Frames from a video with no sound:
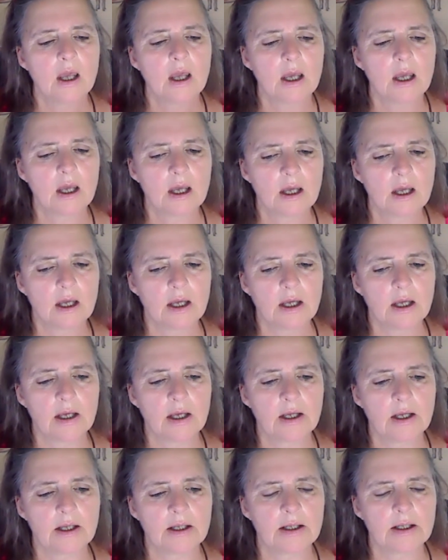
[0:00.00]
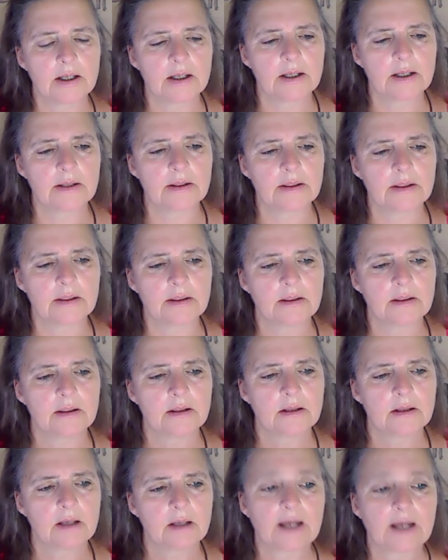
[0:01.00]
And
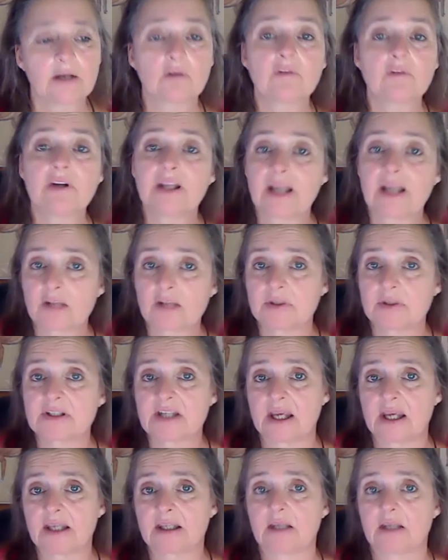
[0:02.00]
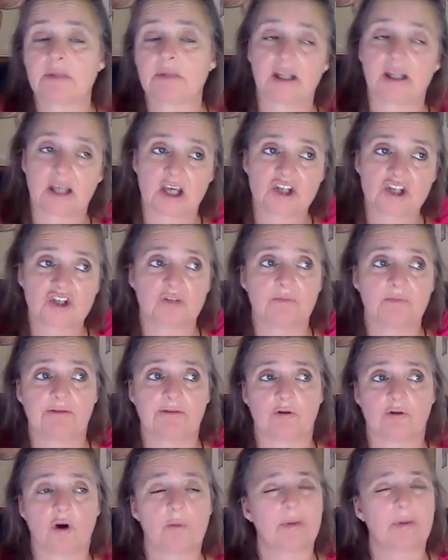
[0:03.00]
I already had been taking medication
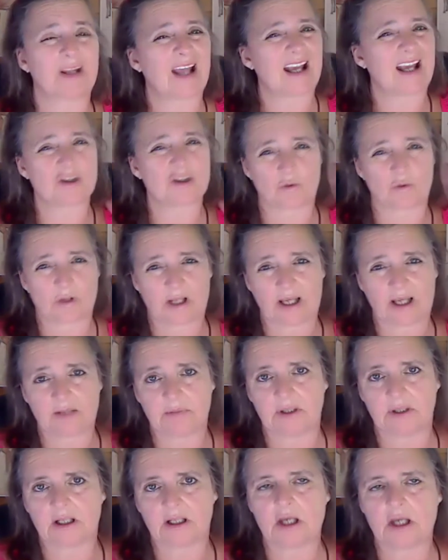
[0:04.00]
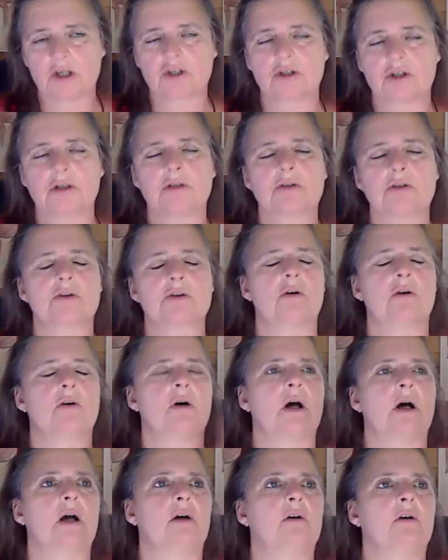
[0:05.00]
before, but I don't like medication. So
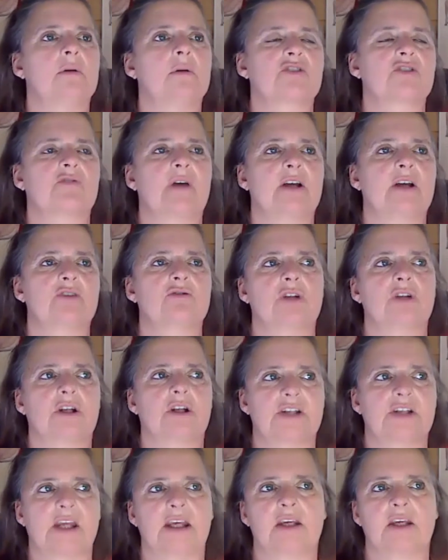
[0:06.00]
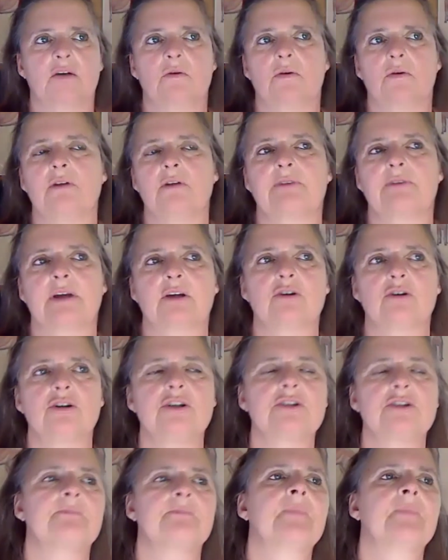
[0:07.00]
I always tried to not take it if I
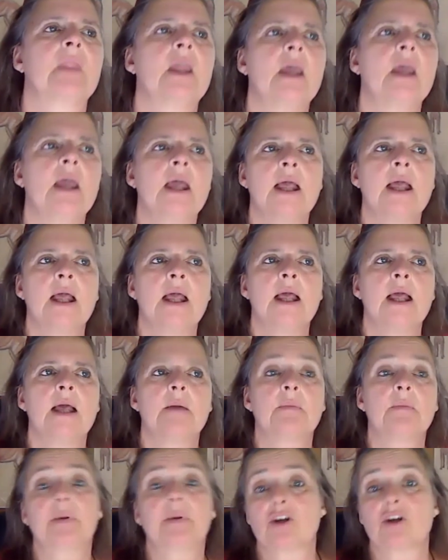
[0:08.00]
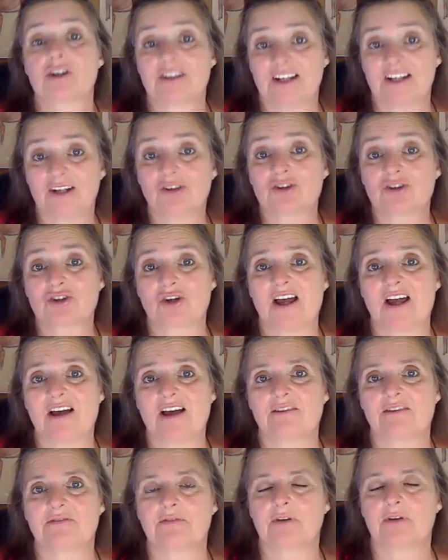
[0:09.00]
could, because they also
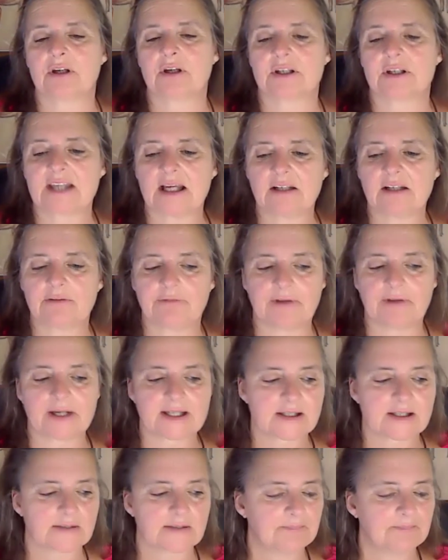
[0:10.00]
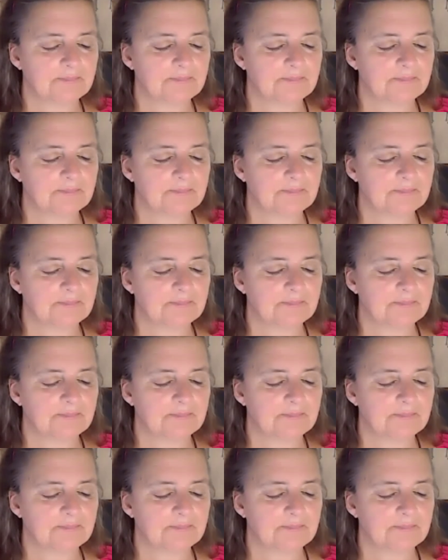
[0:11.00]
have side effects.